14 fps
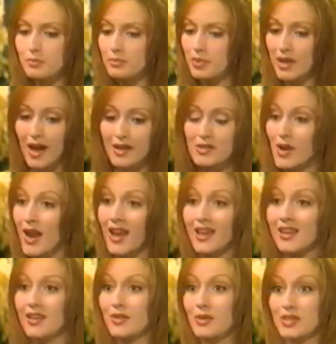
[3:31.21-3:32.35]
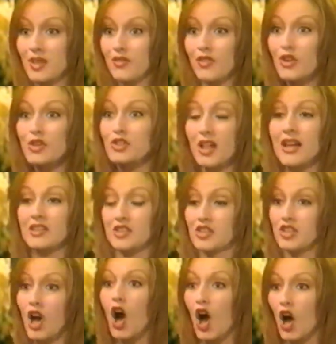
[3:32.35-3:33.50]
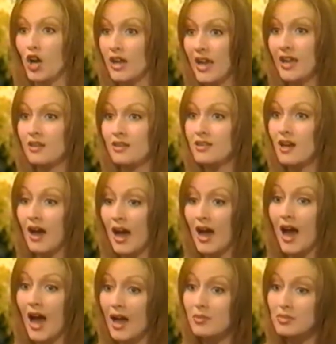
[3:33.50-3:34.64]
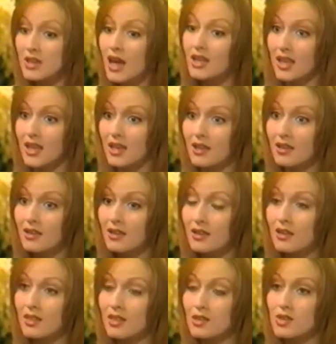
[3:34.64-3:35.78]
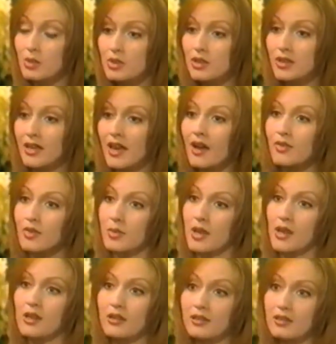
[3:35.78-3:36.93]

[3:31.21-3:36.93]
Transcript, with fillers: but Andre was a first-class dog, and I'm lucky that you were looking out for me.